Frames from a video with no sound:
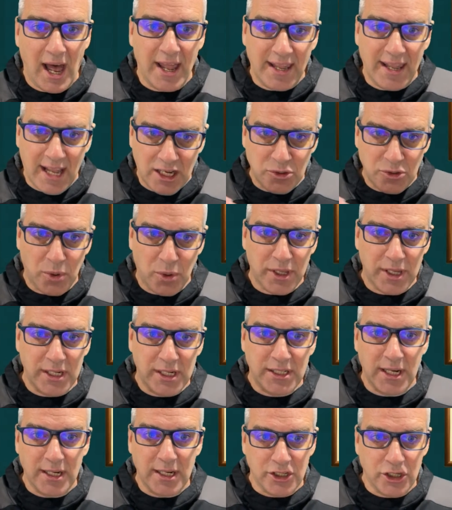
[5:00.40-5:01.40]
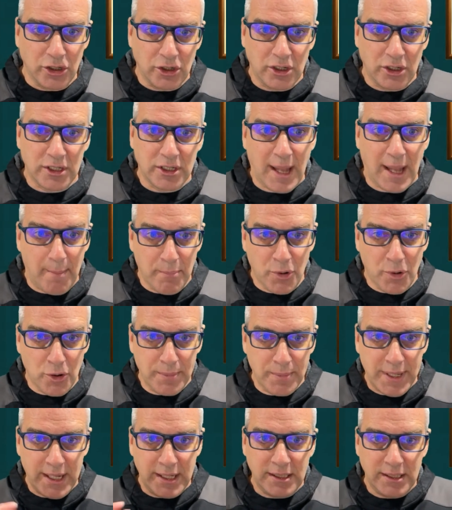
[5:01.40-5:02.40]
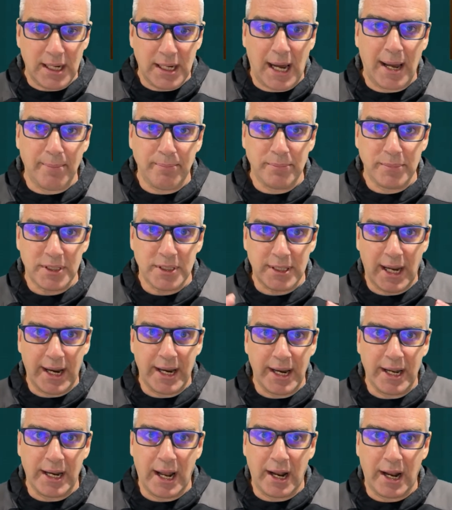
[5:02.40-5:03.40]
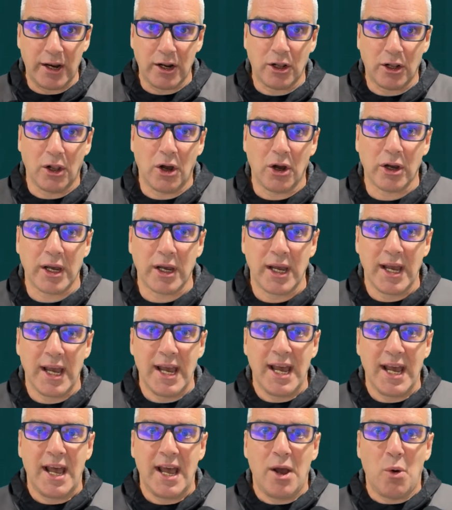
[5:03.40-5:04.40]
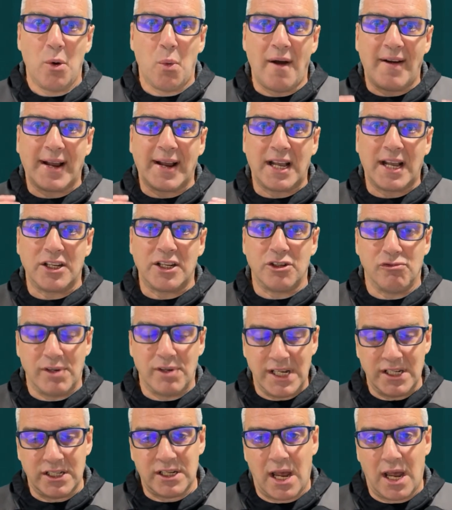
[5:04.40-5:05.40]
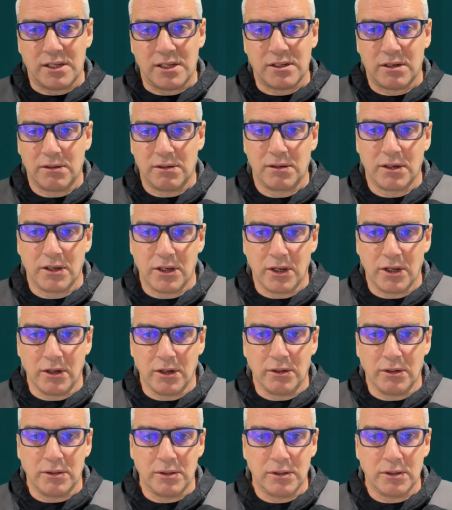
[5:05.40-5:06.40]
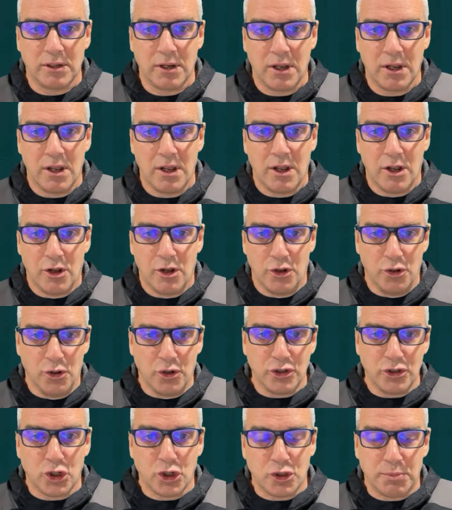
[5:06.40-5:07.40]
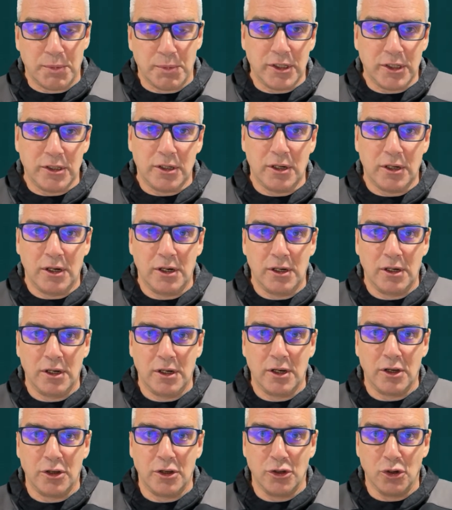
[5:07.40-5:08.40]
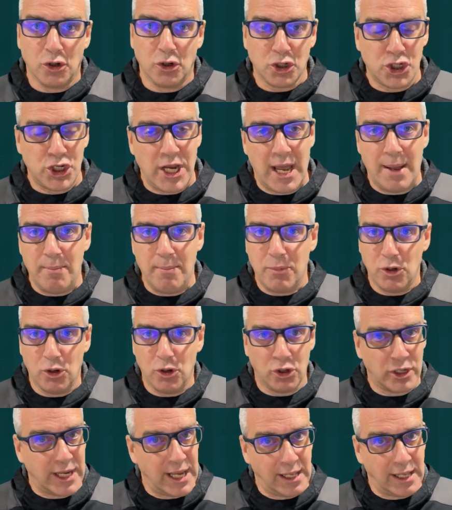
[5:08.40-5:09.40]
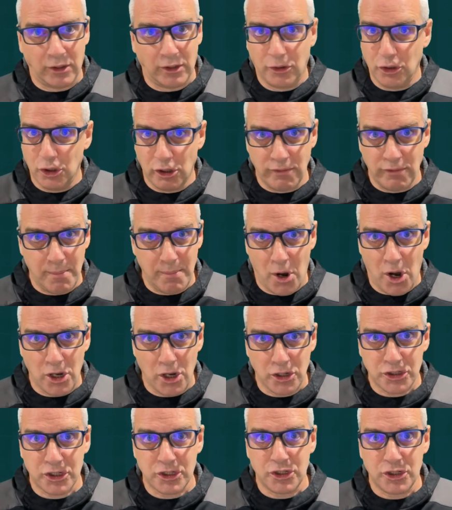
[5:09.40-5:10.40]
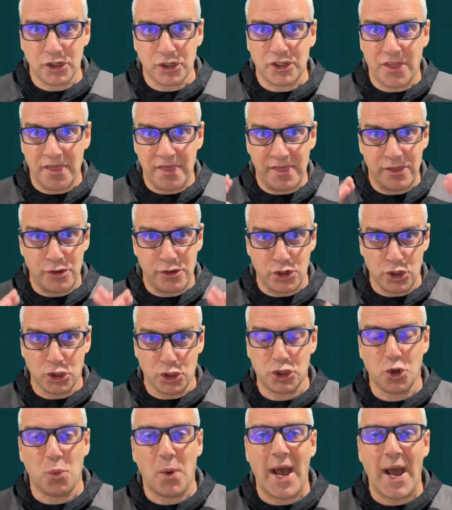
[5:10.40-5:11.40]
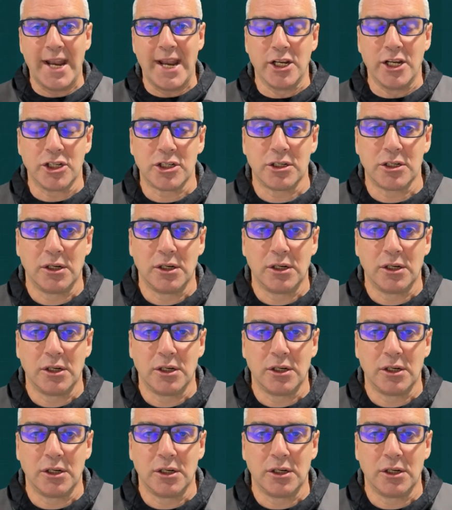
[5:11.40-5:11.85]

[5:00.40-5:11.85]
that's what this is, you know, it's that moment in time, Saturday at 9 o'clock, where I get to reassess, you know, no judgment, no shame, no guilt, no remorse, just awareness.